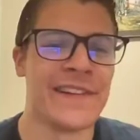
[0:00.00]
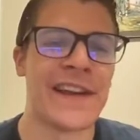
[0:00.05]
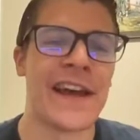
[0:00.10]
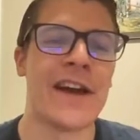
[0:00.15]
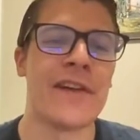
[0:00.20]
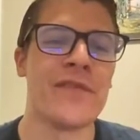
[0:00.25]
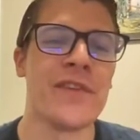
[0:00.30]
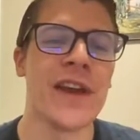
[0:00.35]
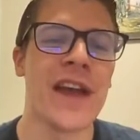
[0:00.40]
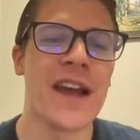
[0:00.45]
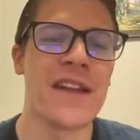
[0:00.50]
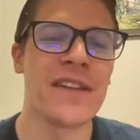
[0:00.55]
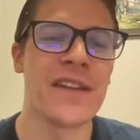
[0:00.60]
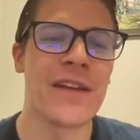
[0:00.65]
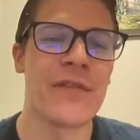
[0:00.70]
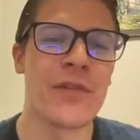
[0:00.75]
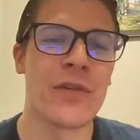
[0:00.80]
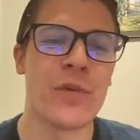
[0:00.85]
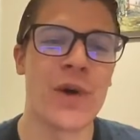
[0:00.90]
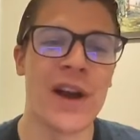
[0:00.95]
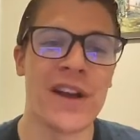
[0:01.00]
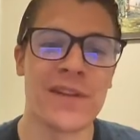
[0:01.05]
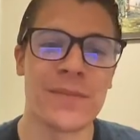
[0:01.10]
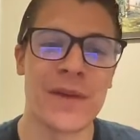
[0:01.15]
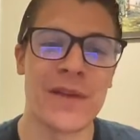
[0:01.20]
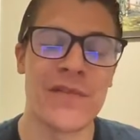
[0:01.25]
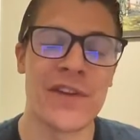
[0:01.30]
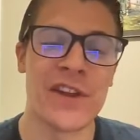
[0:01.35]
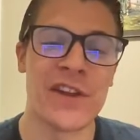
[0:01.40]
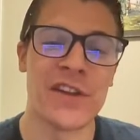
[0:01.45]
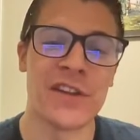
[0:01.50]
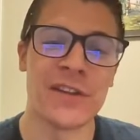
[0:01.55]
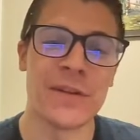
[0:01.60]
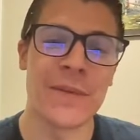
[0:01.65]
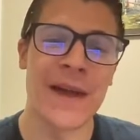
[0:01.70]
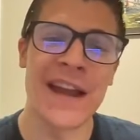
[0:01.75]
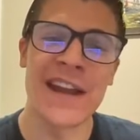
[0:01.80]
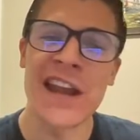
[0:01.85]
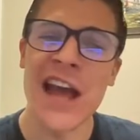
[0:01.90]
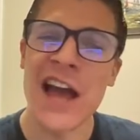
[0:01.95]
Now, if you guys haven't watched my videos,
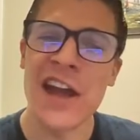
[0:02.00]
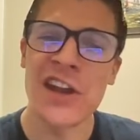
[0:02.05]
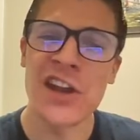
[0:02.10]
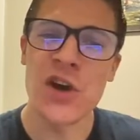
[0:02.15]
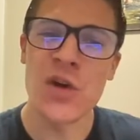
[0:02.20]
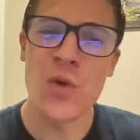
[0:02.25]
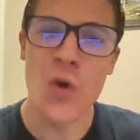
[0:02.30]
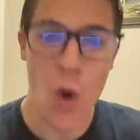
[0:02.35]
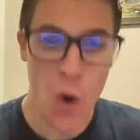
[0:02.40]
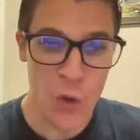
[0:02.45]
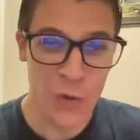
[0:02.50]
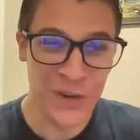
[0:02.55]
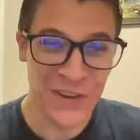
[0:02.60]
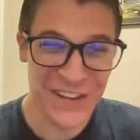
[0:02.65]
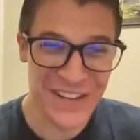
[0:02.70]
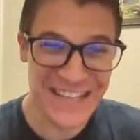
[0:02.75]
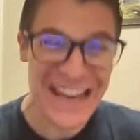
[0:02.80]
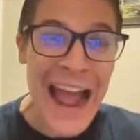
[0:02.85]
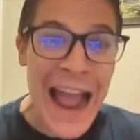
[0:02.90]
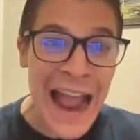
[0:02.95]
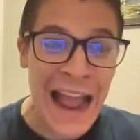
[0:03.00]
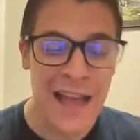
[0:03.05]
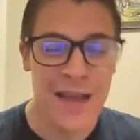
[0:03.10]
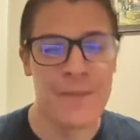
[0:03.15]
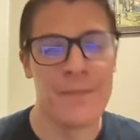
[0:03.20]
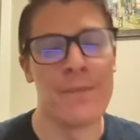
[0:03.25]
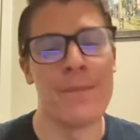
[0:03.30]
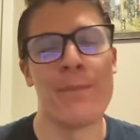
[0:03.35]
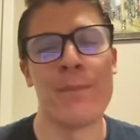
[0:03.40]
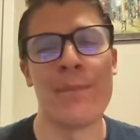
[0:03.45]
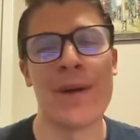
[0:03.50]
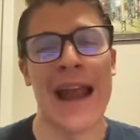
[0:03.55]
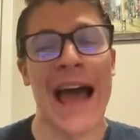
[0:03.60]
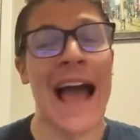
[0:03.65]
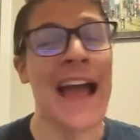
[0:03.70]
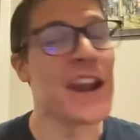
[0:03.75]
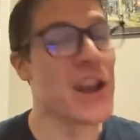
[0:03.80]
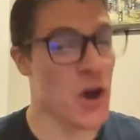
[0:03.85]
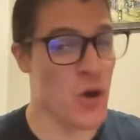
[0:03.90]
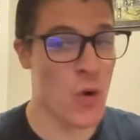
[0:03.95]
you might not know Olsta, but
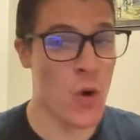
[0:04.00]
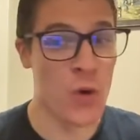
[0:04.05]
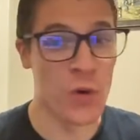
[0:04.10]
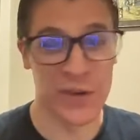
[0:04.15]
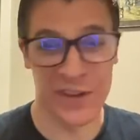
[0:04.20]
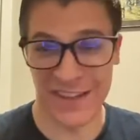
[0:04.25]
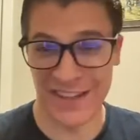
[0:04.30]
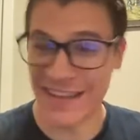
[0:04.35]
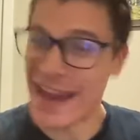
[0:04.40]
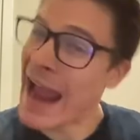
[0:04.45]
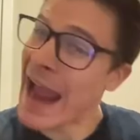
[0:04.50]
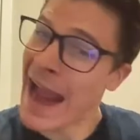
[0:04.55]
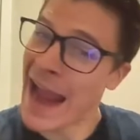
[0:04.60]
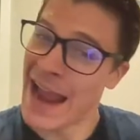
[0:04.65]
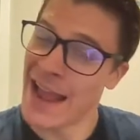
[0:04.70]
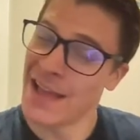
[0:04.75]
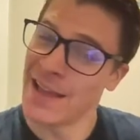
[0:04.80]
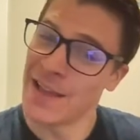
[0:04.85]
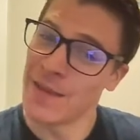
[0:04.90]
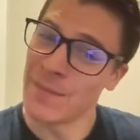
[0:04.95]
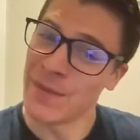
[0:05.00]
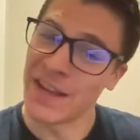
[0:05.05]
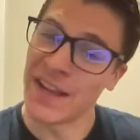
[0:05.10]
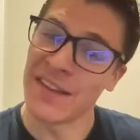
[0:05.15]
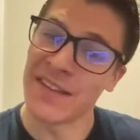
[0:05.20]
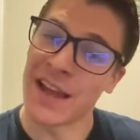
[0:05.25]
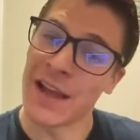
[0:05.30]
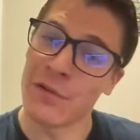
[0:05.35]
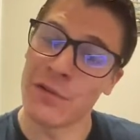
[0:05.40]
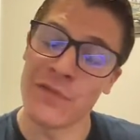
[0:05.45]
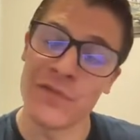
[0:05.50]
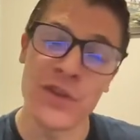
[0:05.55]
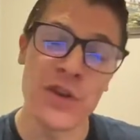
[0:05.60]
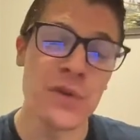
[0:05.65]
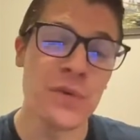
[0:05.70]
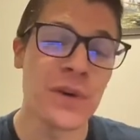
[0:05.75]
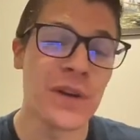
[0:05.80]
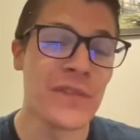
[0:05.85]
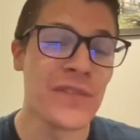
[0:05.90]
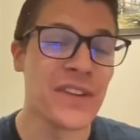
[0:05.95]
I know Olsta because I
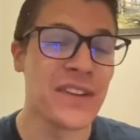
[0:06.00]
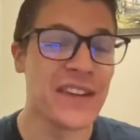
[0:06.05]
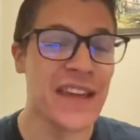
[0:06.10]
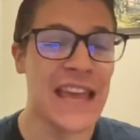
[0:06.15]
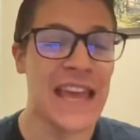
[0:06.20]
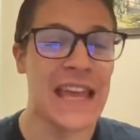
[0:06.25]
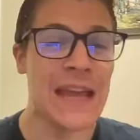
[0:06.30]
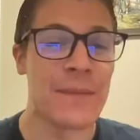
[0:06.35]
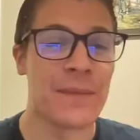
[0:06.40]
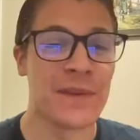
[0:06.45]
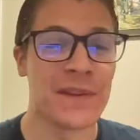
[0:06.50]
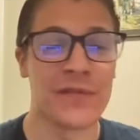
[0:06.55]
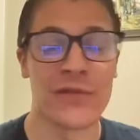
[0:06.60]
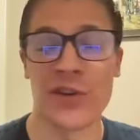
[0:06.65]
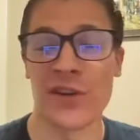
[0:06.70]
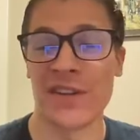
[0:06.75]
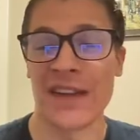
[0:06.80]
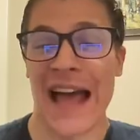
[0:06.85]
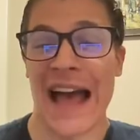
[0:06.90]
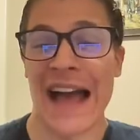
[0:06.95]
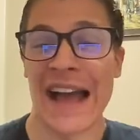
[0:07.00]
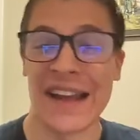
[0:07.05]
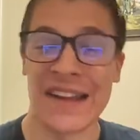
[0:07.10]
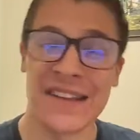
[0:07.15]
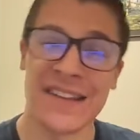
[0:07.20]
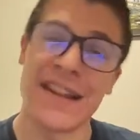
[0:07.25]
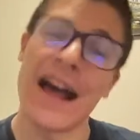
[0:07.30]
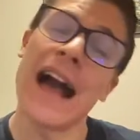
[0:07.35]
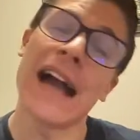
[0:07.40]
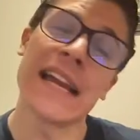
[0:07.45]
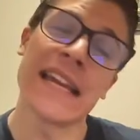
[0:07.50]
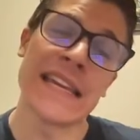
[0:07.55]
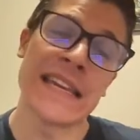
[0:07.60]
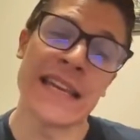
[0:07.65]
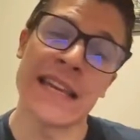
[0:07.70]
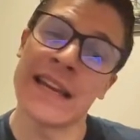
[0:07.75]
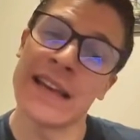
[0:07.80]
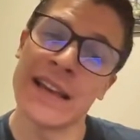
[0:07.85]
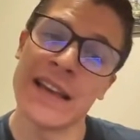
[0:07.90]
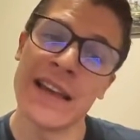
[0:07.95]
reviewed one of his games versus
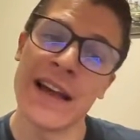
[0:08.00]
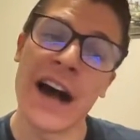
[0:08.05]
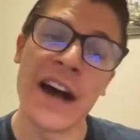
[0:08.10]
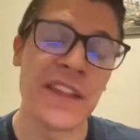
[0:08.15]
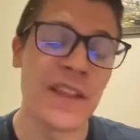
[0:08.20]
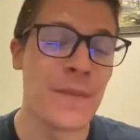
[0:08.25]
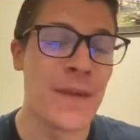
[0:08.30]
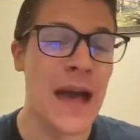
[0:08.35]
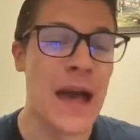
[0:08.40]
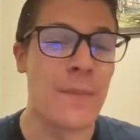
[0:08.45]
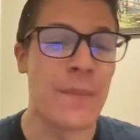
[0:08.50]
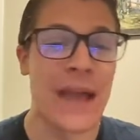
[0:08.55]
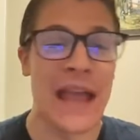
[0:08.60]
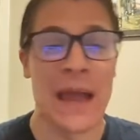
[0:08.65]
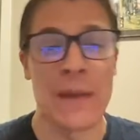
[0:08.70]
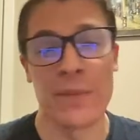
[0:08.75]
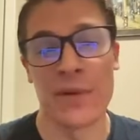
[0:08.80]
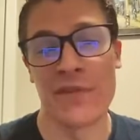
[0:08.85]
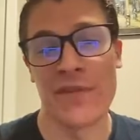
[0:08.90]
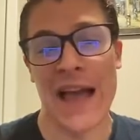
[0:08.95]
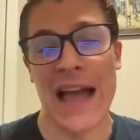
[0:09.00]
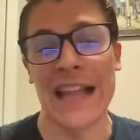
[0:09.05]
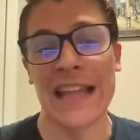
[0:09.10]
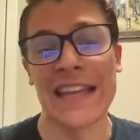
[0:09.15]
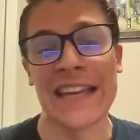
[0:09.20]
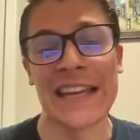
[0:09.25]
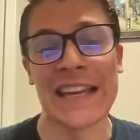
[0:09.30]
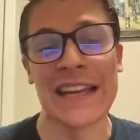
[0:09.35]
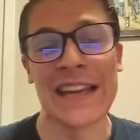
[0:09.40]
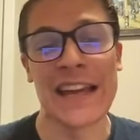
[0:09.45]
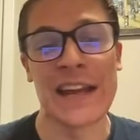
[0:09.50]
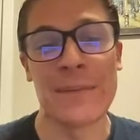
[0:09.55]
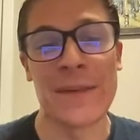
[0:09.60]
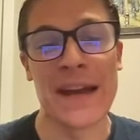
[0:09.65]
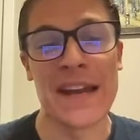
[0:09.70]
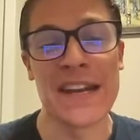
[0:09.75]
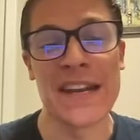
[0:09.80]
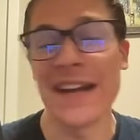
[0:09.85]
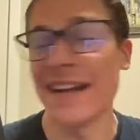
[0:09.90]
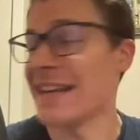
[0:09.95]
SMACKY on the map Amber Valley in
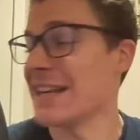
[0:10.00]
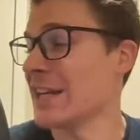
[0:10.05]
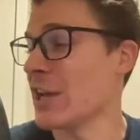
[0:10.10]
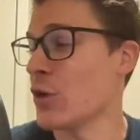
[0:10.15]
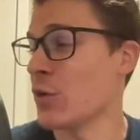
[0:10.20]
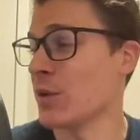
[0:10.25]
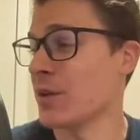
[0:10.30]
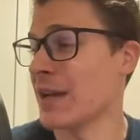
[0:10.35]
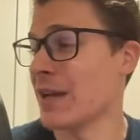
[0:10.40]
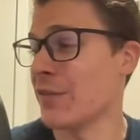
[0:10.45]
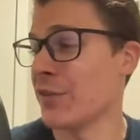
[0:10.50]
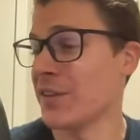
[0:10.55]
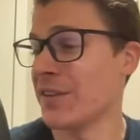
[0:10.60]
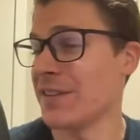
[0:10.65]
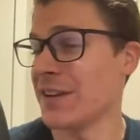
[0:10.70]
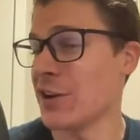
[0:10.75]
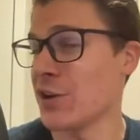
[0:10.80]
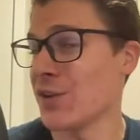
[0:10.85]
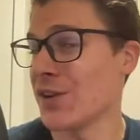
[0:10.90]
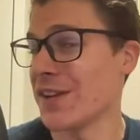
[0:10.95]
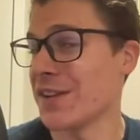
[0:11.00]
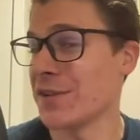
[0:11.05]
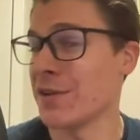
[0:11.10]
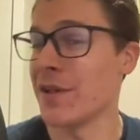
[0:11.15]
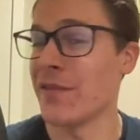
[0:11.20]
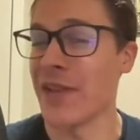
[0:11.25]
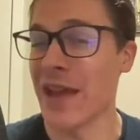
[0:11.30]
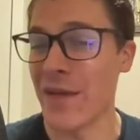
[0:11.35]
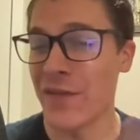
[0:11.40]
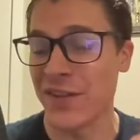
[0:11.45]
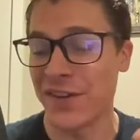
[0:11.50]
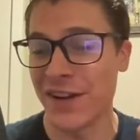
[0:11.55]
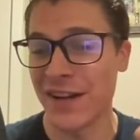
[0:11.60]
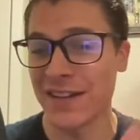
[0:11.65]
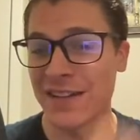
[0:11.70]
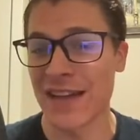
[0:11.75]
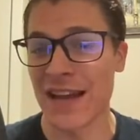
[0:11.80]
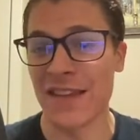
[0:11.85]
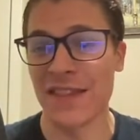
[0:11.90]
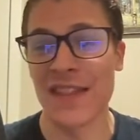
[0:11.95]
my Netty lower level series. So if you haven't
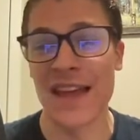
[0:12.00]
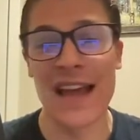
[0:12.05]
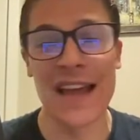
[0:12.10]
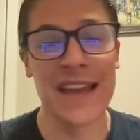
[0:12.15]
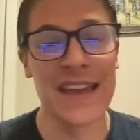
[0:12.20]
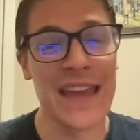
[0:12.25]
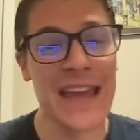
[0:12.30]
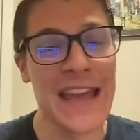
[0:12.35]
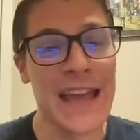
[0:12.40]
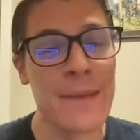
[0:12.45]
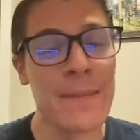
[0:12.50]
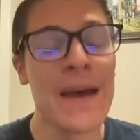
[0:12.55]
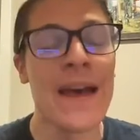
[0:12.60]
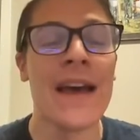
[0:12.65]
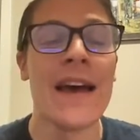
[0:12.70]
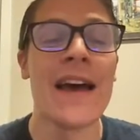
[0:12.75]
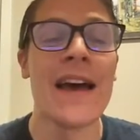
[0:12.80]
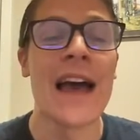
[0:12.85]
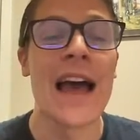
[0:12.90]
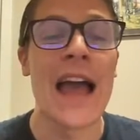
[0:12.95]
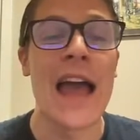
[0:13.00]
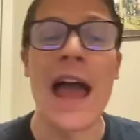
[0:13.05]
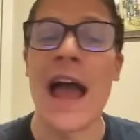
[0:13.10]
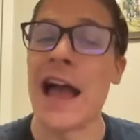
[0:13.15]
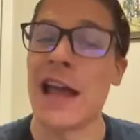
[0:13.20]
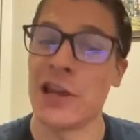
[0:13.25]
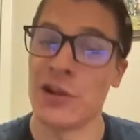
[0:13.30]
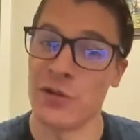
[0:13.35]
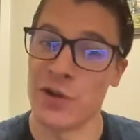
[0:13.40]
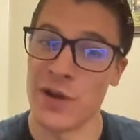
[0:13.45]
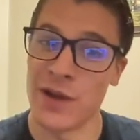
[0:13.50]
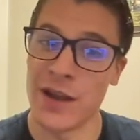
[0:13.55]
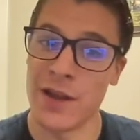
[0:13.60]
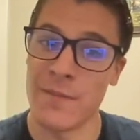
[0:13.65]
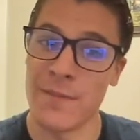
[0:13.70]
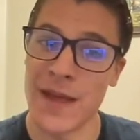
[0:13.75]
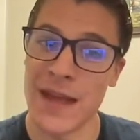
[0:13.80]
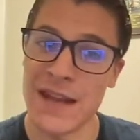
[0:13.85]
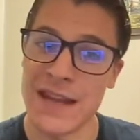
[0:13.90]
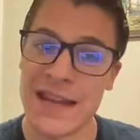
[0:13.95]
checked out that game, I highly
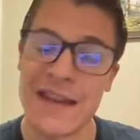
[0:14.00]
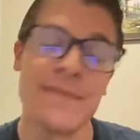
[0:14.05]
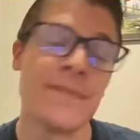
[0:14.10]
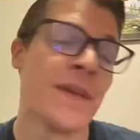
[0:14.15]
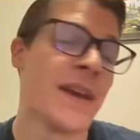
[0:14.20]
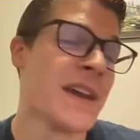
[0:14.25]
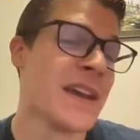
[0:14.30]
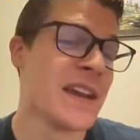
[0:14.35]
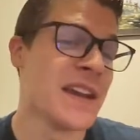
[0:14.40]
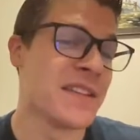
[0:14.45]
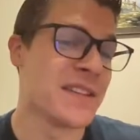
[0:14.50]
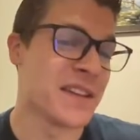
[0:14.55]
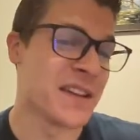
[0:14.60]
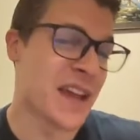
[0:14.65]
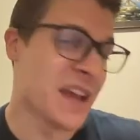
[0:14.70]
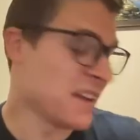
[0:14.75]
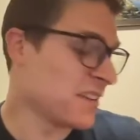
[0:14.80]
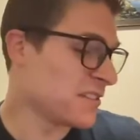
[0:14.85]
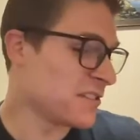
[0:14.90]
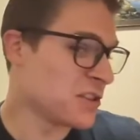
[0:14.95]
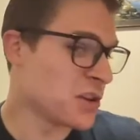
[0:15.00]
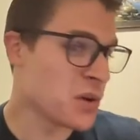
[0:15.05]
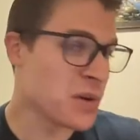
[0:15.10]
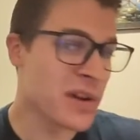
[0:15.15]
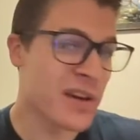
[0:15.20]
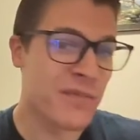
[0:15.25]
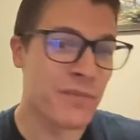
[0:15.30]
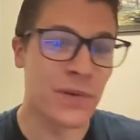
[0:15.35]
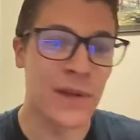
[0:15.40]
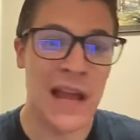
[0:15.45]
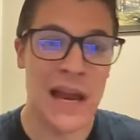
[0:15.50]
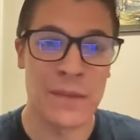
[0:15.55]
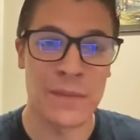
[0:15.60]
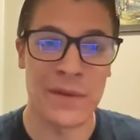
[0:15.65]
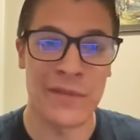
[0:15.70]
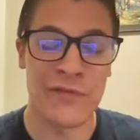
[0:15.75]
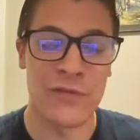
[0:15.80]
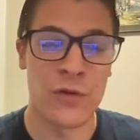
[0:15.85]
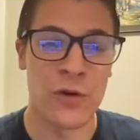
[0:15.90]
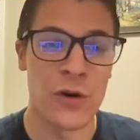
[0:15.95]
recommend it. He's a nice dude. I've played him
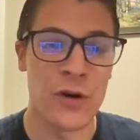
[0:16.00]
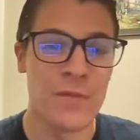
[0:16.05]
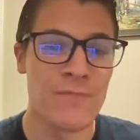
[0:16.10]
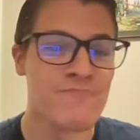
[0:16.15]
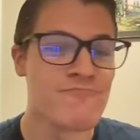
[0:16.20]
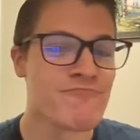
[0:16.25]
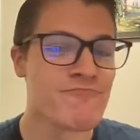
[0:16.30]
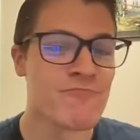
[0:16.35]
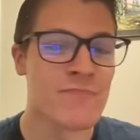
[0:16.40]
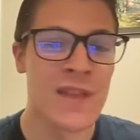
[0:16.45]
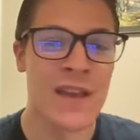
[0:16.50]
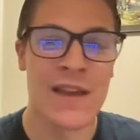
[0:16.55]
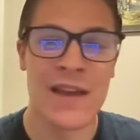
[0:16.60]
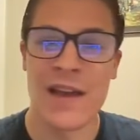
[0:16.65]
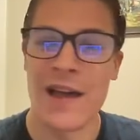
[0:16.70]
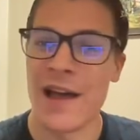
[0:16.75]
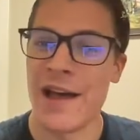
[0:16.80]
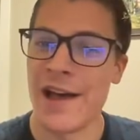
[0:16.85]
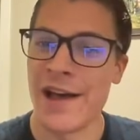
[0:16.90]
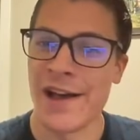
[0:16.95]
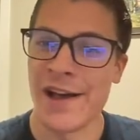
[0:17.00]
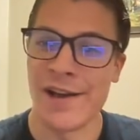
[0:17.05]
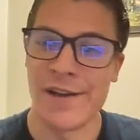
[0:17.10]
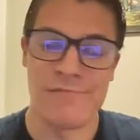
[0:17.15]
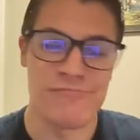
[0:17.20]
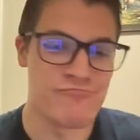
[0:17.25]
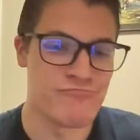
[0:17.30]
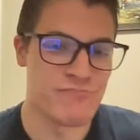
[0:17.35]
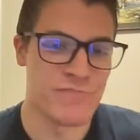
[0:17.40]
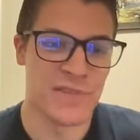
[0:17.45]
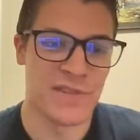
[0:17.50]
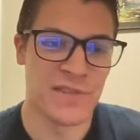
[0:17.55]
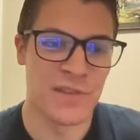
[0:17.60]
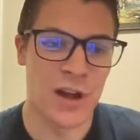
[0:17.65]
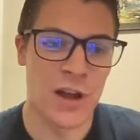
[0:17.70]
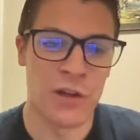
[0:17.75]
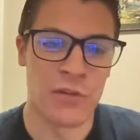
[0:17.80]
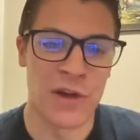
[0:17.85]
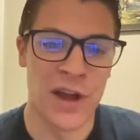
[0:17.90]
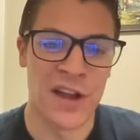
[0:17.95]
before.
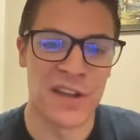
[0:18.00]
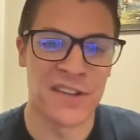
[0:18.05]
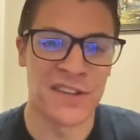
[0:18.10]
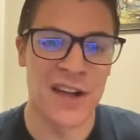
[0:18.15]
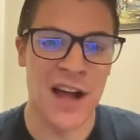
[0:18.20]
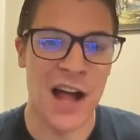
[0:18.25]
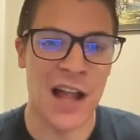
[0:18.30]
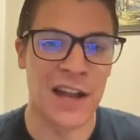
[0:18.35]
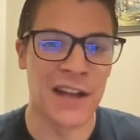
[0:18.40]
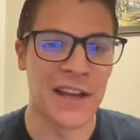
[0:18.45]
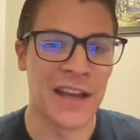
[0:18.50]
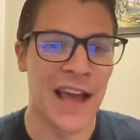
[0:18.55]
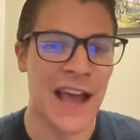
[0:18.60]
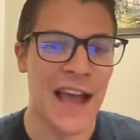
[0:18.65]
All around solid